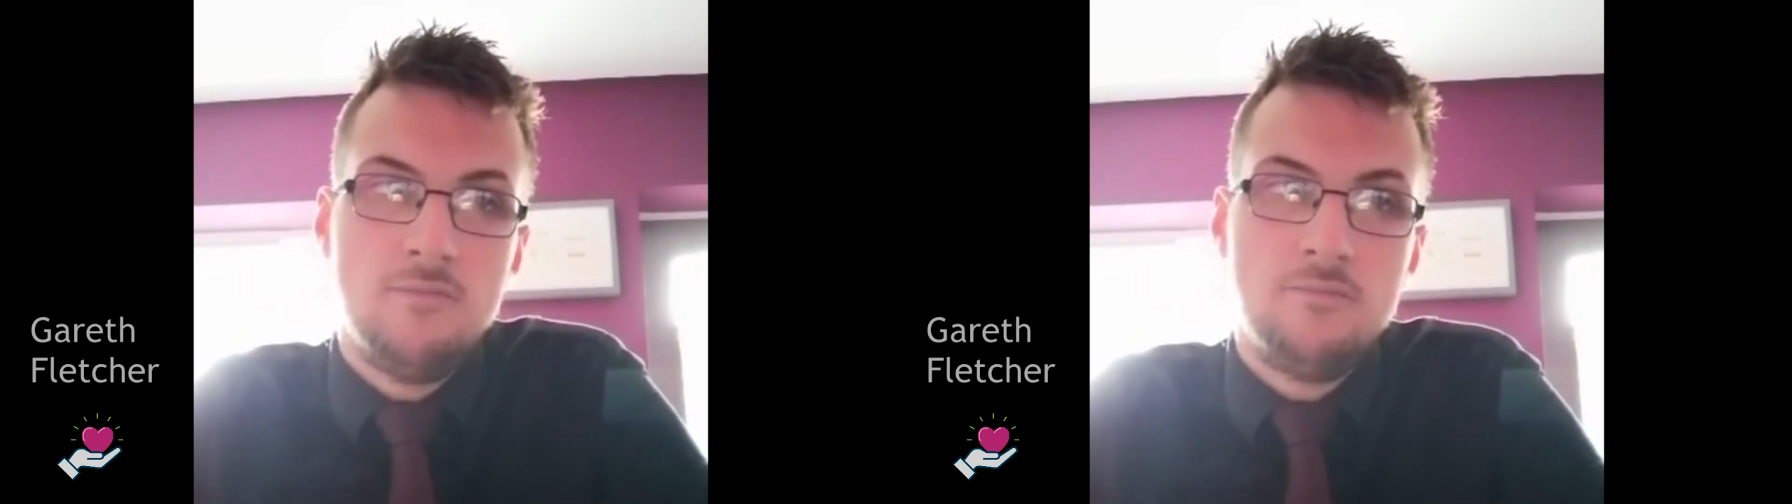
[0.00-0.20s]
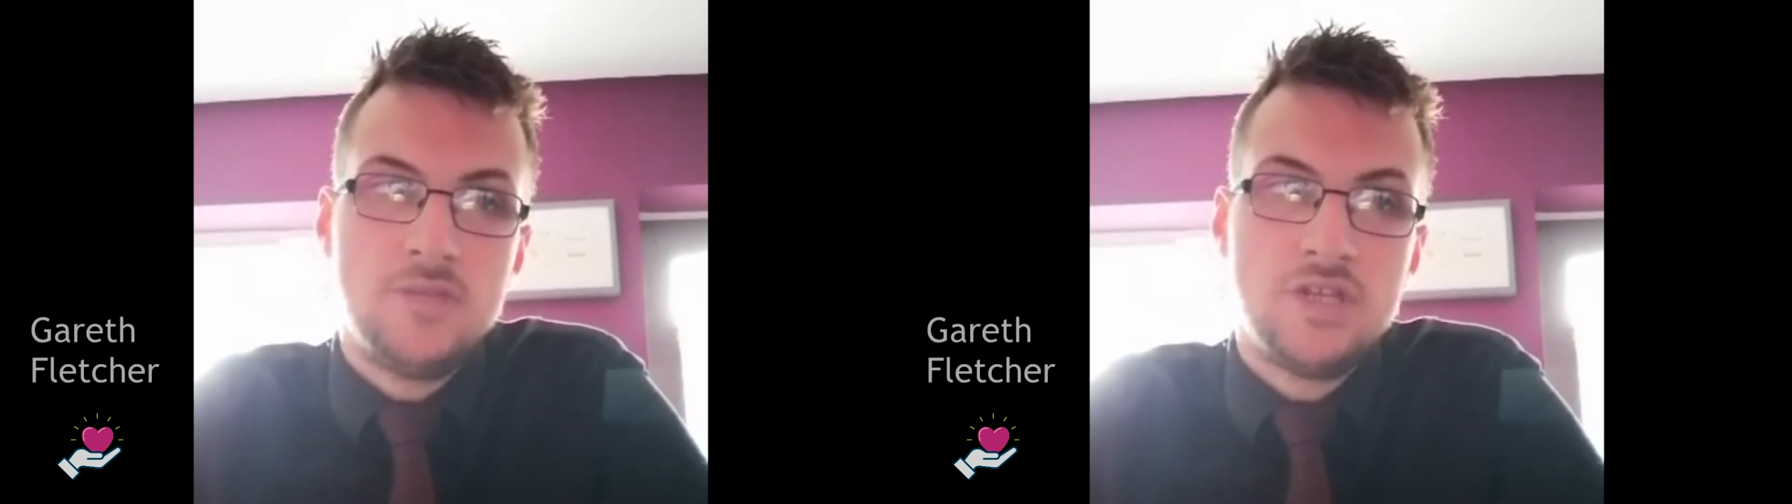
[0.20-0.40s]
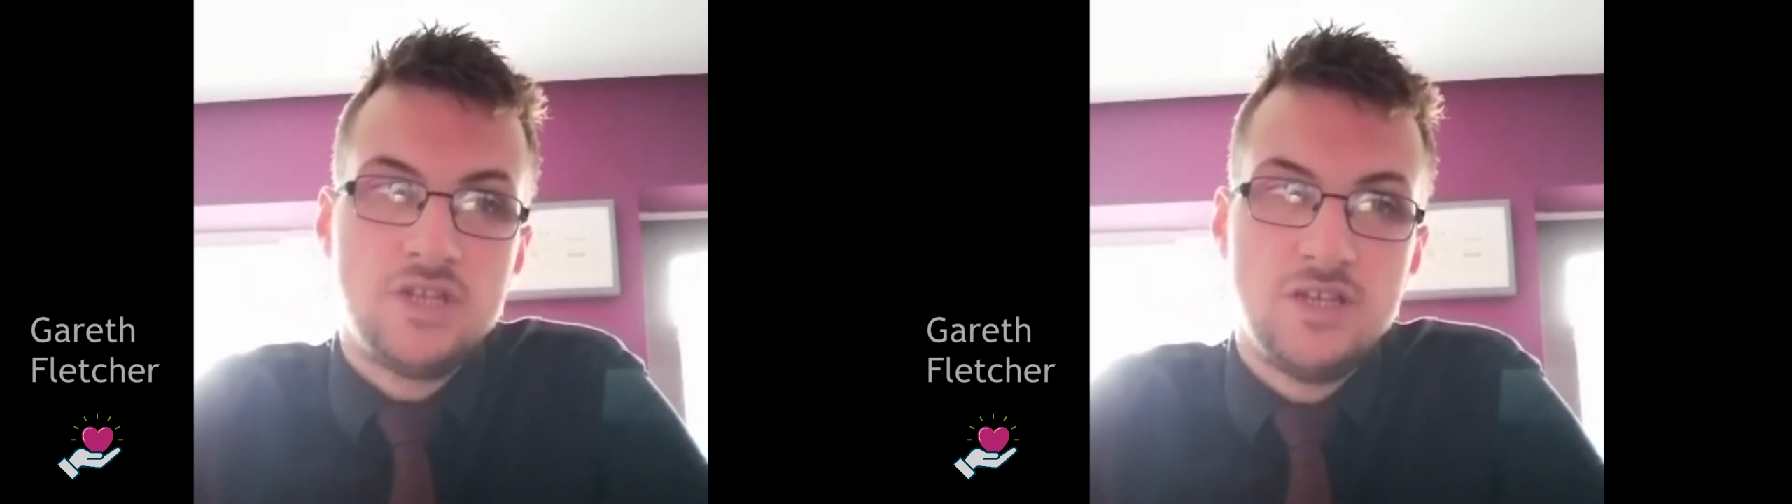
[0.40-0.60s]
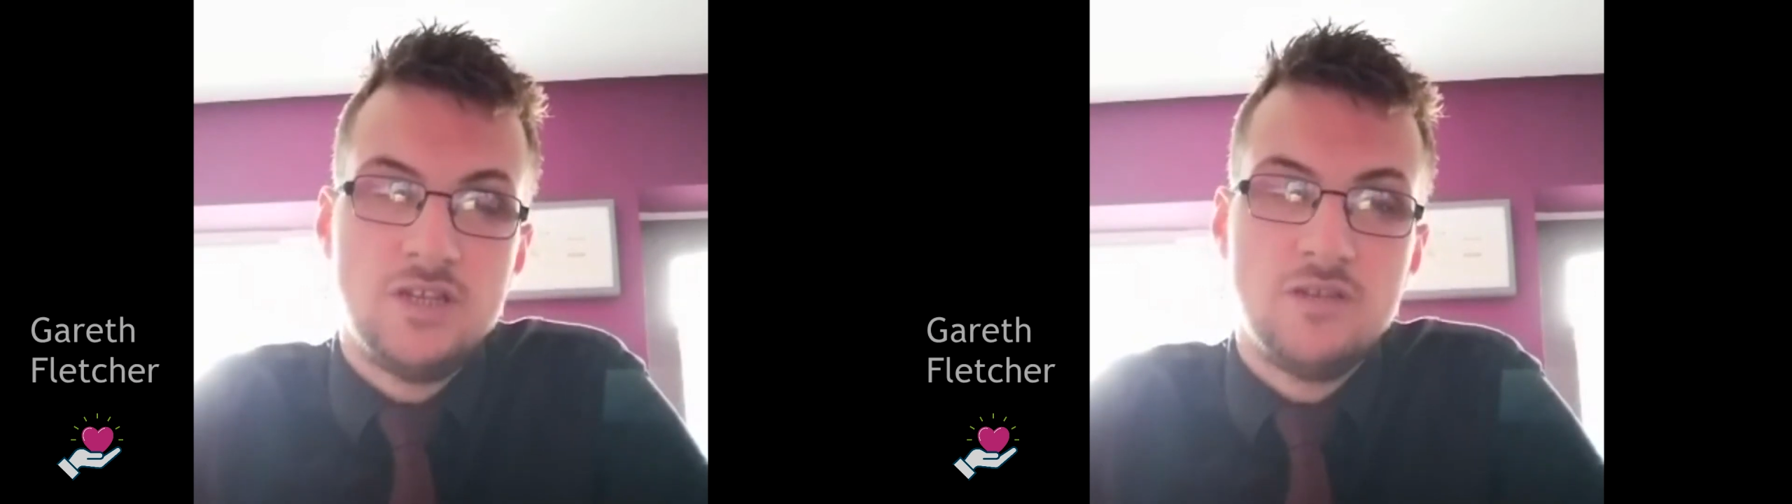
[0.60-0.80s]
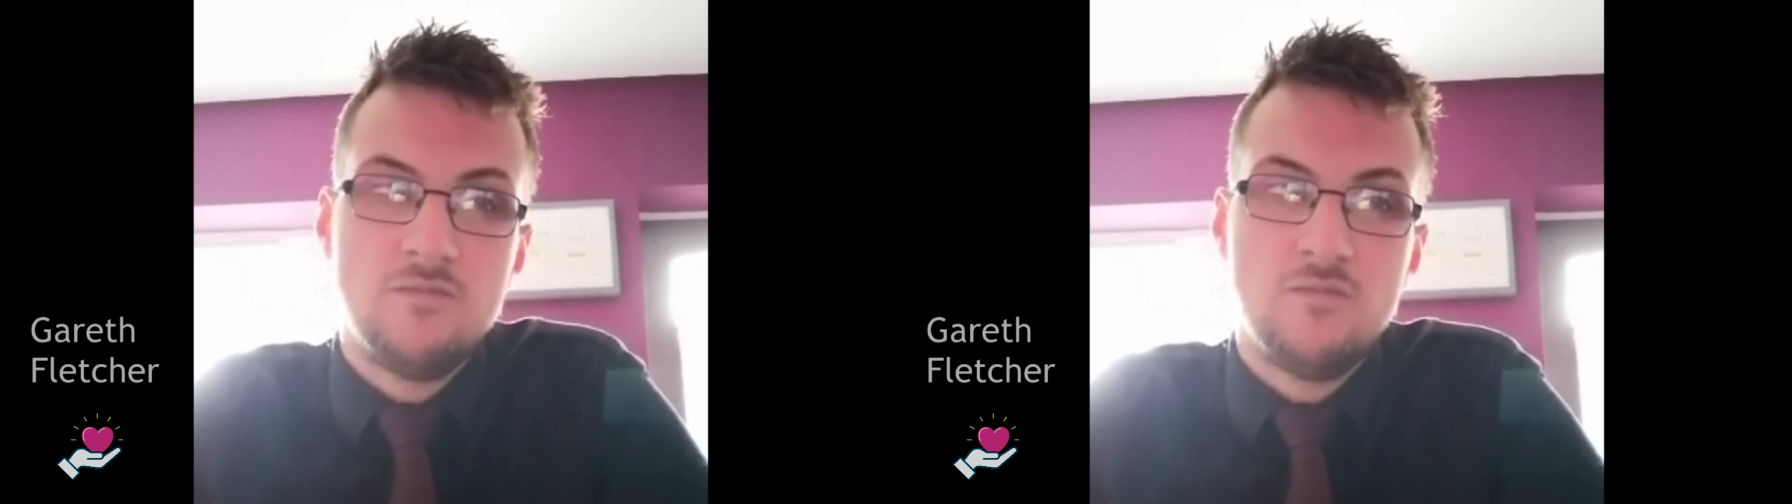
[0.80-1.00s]
she
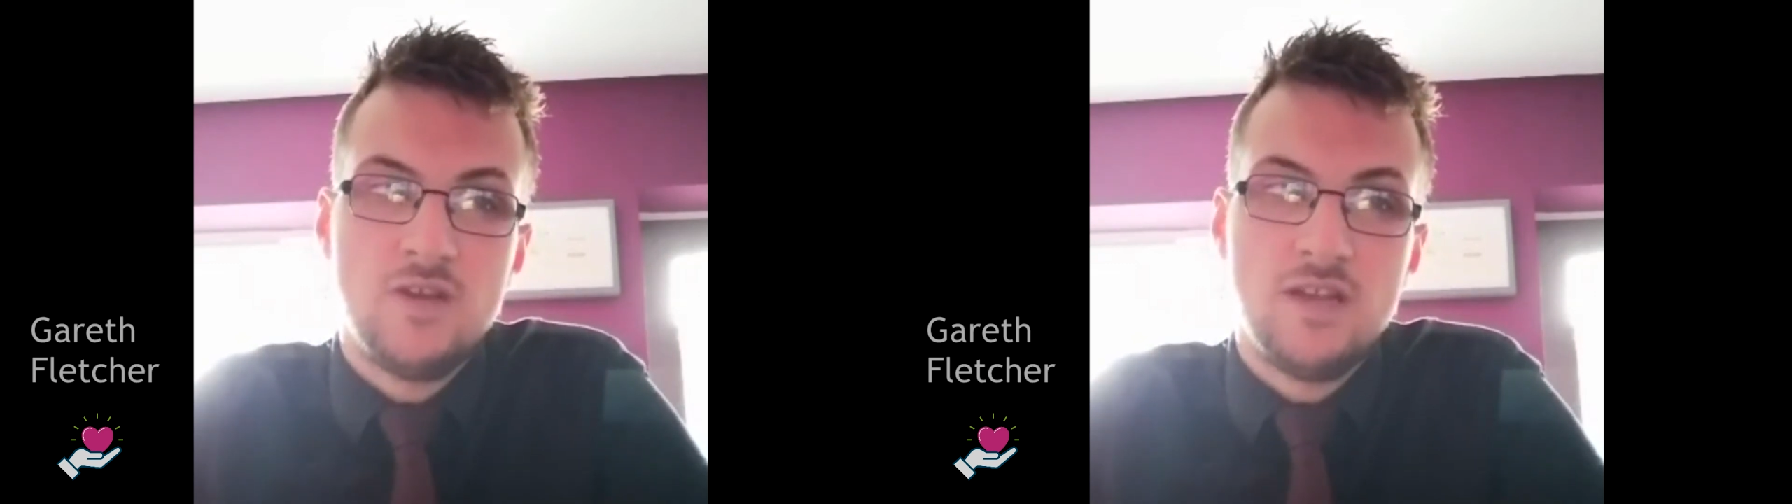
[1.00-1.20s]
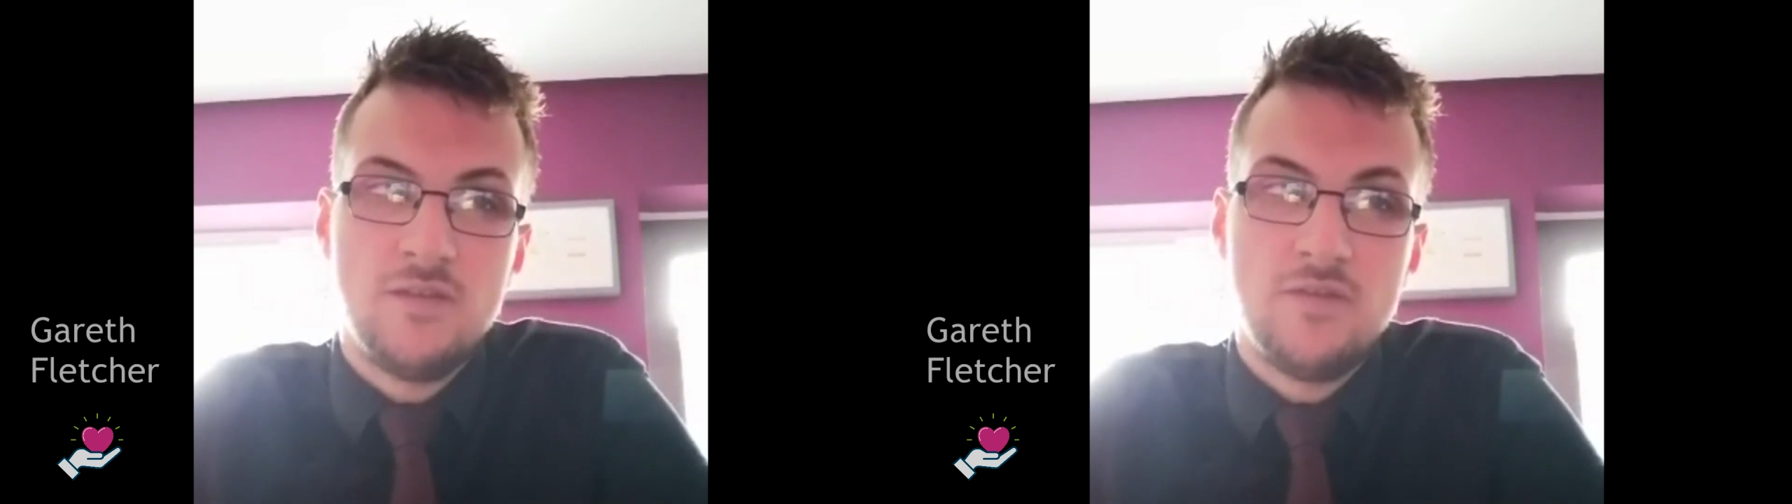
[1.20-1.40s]
didn't really